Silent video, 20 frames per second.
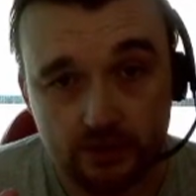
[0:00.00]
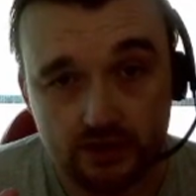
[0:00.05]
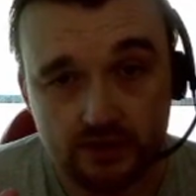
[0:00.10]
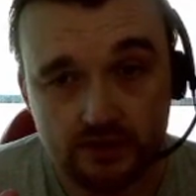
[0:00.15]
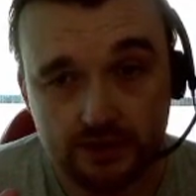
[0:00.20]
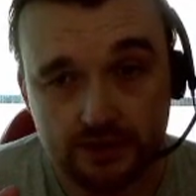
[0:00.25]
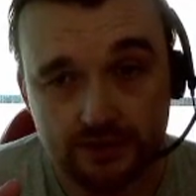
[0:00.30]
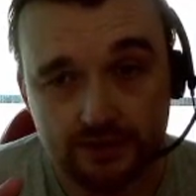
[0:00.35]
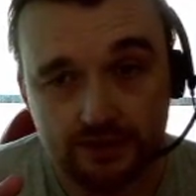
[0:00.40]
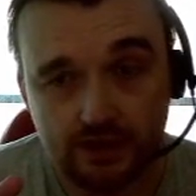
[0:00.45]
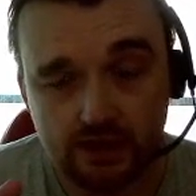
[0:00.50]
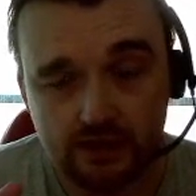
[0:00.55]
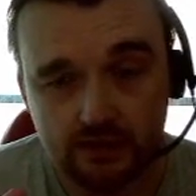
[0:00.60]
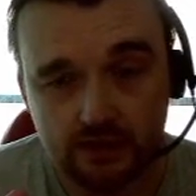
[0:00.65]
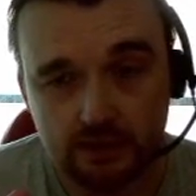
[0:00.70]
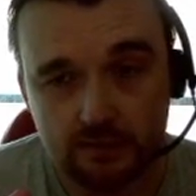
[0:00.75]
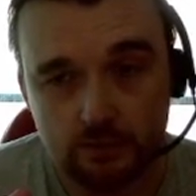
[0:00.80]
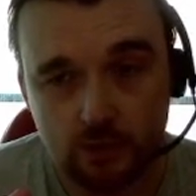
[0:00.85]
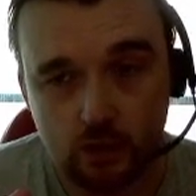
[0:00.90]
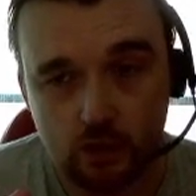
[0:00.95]
to take that
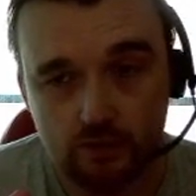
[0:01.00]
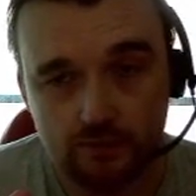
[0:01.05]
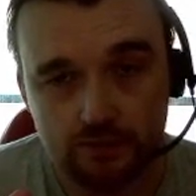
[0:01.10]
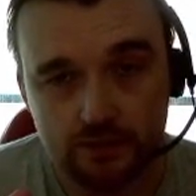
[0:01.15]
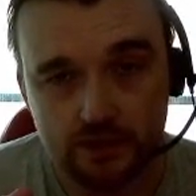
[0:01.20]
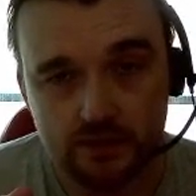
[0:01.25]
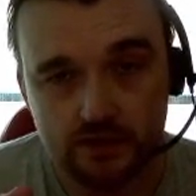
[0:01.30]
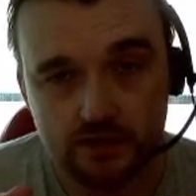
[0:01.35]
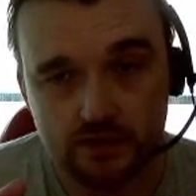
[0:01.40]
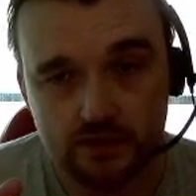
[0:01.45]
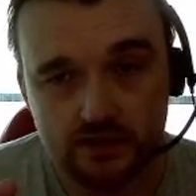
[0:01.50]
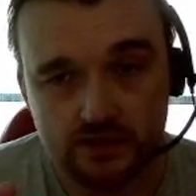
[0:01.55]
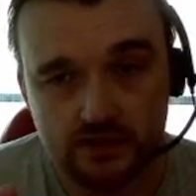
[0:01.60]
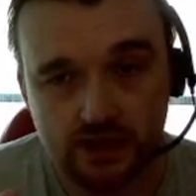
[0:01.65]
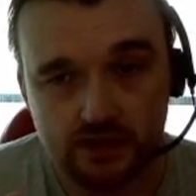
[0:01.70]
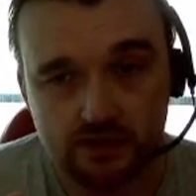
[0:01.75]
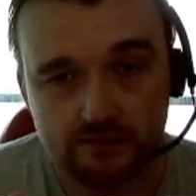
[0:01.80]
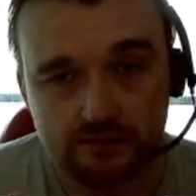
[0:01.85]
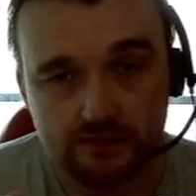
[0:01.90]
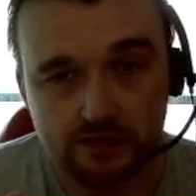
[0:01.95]
leap off the
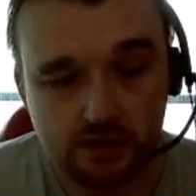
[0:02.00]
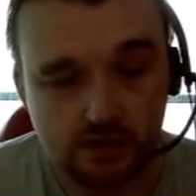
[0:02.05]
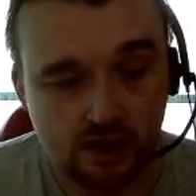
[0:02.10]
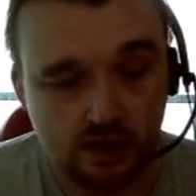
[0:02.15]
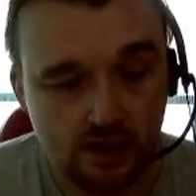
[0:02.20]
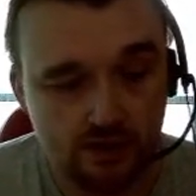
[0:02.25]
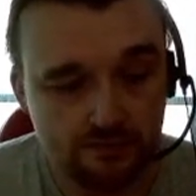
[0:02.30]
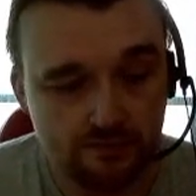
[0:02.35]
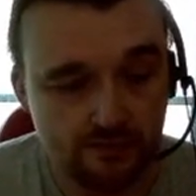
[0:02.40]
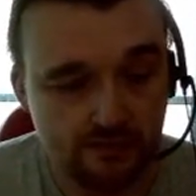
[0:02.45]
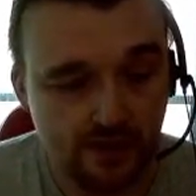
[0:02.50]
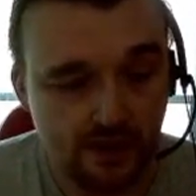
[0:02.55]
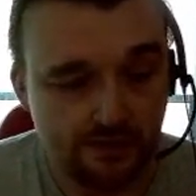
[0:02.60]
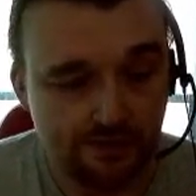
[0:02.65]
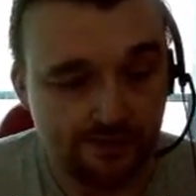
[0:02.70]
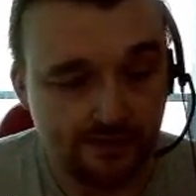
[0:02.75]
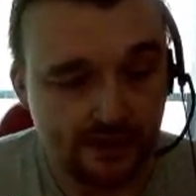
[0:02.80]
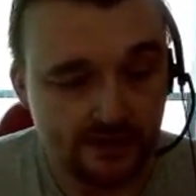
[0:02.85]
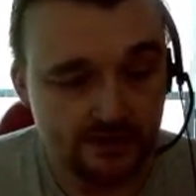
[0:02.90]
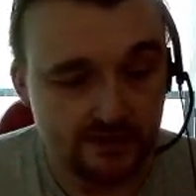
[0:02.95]
side of the cliff,
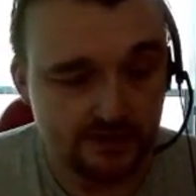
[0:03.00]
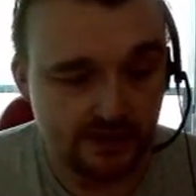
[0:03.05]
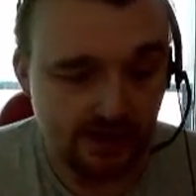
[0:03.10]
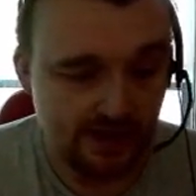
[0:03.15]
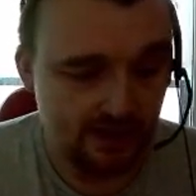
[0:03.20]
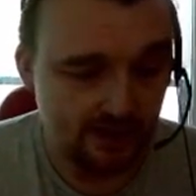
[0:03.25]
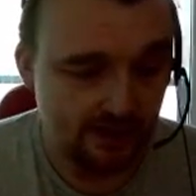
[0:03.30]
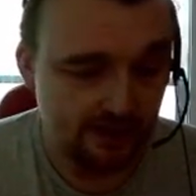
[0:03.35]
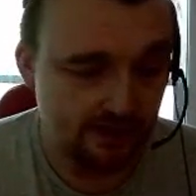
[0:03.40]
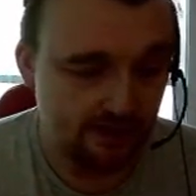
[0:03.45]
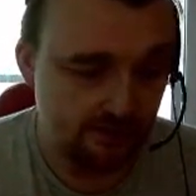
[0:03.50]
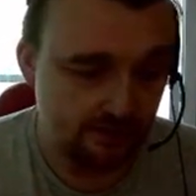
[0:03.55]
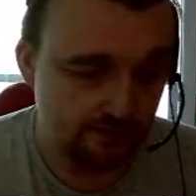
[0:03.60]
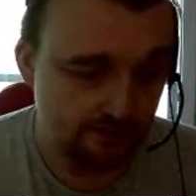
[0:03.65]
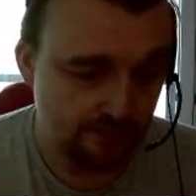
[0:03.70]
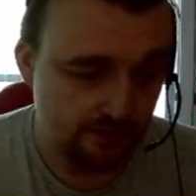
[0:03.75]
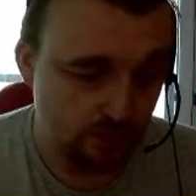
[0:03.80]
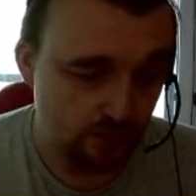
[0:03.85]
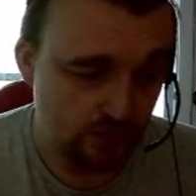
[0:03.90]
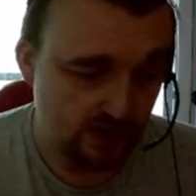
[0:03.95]
in this deck the
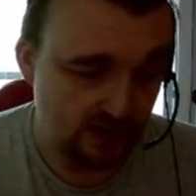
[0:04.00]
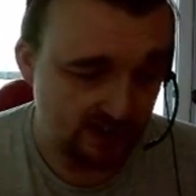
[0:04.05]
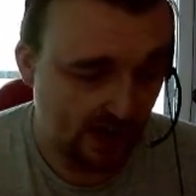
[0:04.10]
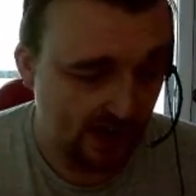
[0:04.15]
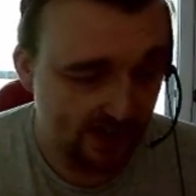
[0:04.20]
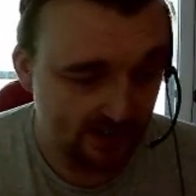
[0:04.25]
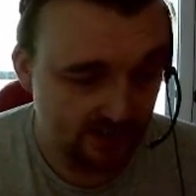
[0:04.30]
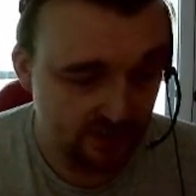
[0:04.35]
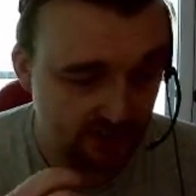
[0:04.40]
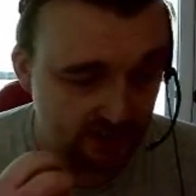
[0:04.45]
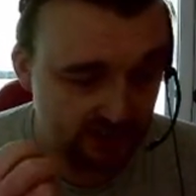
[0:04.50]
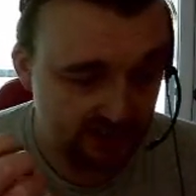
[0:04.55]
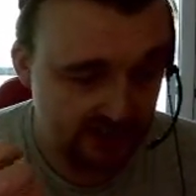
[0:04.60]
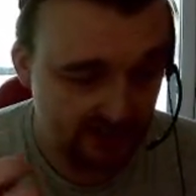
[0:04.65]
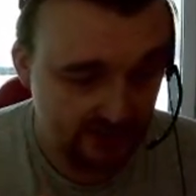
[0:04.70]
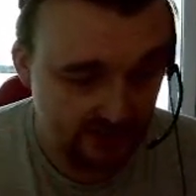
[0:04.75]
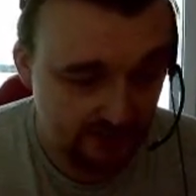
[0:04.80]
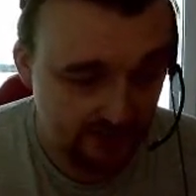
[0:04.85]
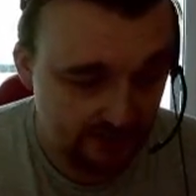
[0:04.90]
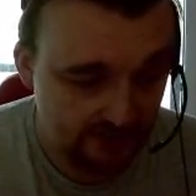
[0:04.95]
fool has actually
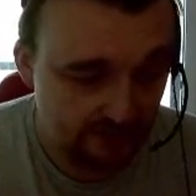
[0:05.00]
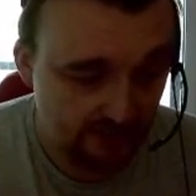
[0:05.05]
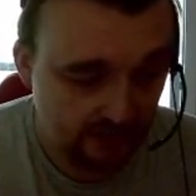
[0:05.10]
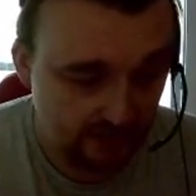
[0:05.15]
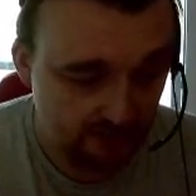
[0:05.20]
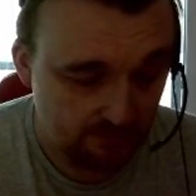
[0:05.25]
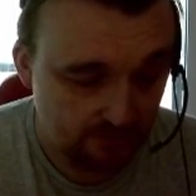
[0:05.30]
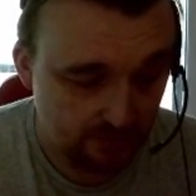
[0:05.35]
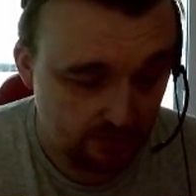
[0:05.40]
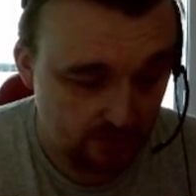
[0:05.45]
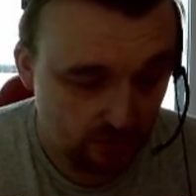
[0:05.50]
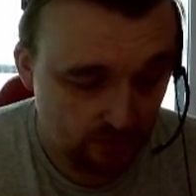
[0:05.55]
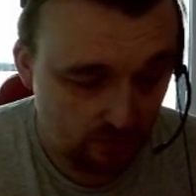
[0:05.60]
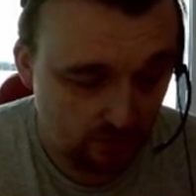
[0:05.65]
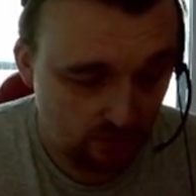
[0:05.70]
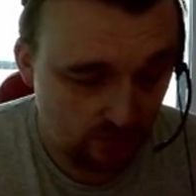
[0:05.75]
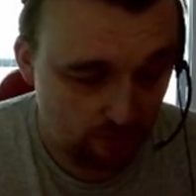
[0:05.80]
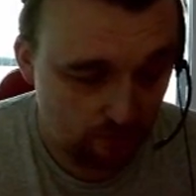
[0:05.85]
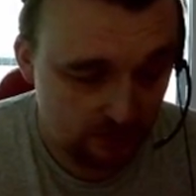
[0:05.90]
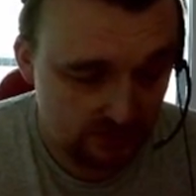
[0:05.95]
taken the leap,
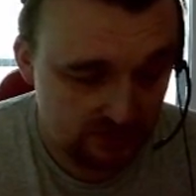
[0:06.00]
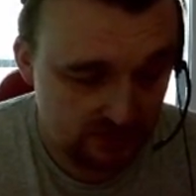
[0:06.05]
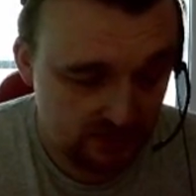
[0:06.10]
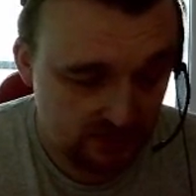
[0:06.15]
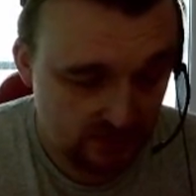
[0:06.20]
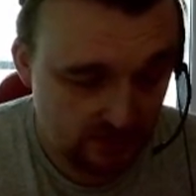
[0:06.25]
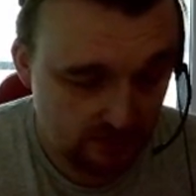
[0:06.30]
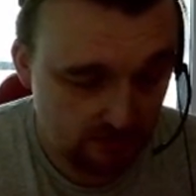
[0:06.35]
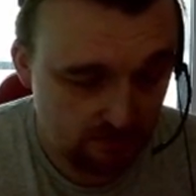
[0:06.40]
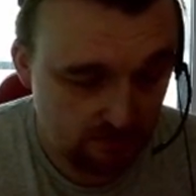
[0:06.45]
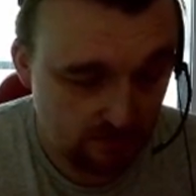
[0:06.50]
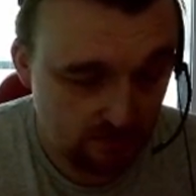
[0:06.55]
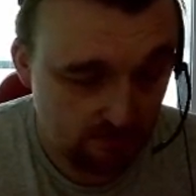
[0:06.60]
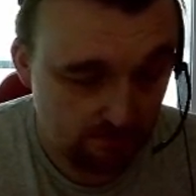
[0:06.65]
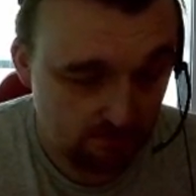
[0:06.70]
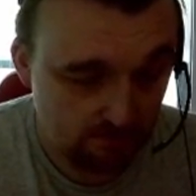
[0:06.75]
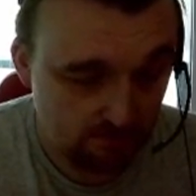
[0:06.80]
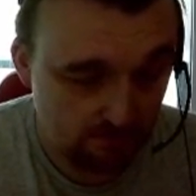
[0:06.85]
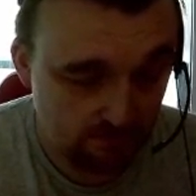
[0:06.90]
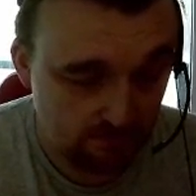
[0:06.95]
and we see him
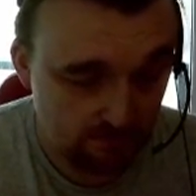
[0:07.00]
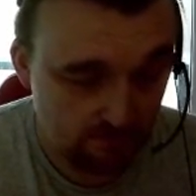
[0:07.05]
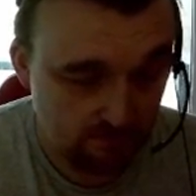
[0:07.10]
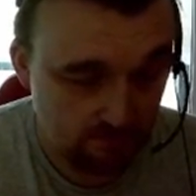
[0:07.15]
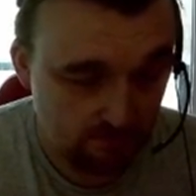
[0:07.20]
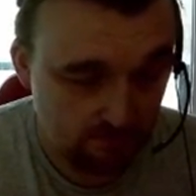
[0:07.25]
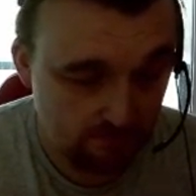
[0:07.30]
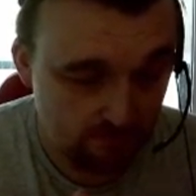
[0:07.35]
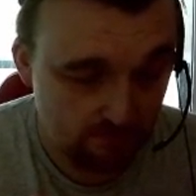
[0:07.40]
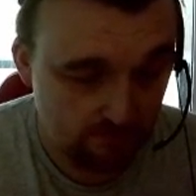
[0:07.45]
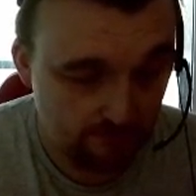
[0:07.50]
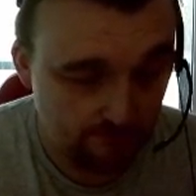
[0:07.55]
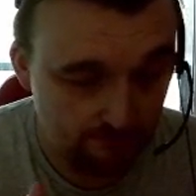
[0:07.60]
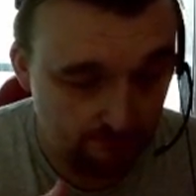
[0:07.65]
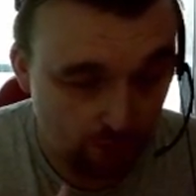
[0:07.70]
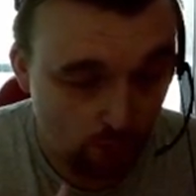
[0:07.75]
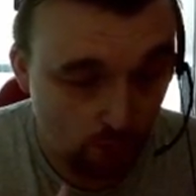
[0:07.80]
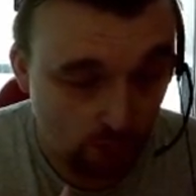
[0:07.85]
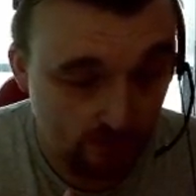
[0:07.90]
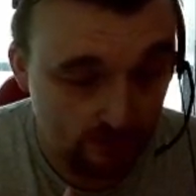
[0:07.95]

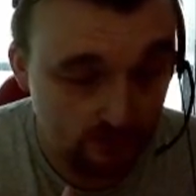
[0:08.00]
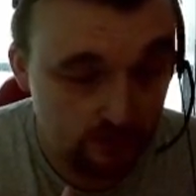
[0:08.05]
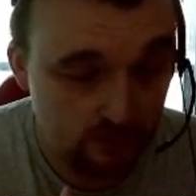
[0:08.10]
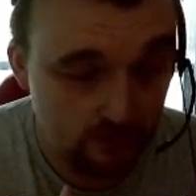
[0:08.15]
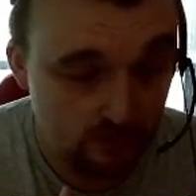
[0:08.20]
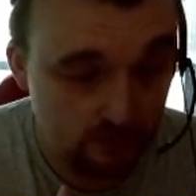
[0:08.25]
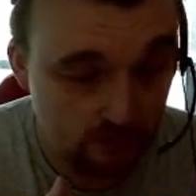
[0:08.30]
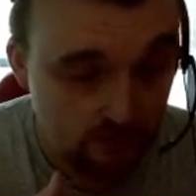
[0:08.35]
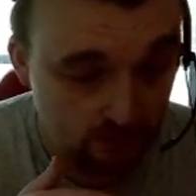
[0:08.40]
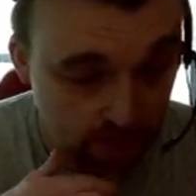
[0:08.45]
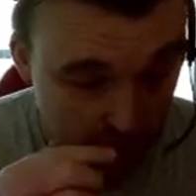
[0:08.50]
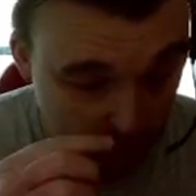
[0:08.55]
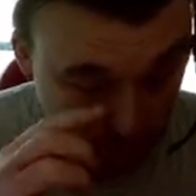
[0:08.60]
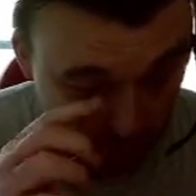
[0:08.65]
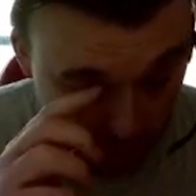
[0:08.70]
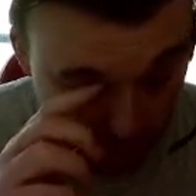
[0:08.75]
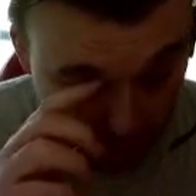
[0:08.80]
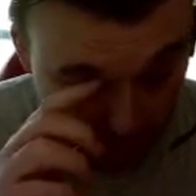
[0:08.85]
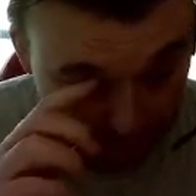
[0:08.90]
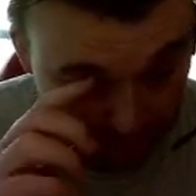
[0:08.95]
falling,
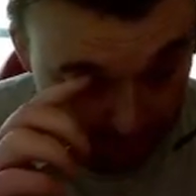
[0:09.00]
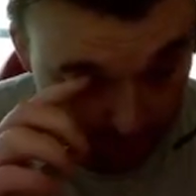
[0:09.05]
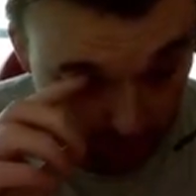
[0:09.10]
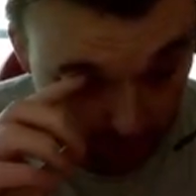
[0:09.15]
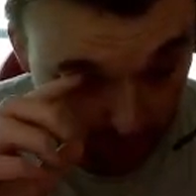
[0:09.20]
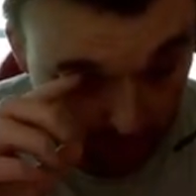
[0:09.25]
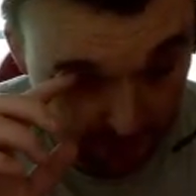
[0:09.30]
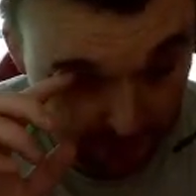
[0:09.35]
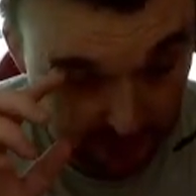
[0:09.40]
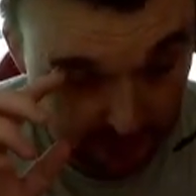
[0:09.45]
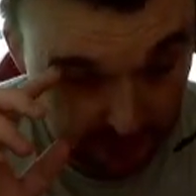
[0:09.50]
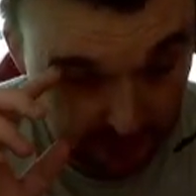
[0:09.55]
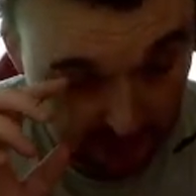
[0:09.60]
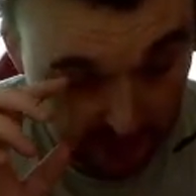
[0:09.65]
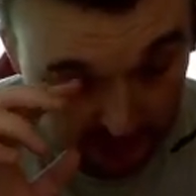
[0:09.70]
mid-falling.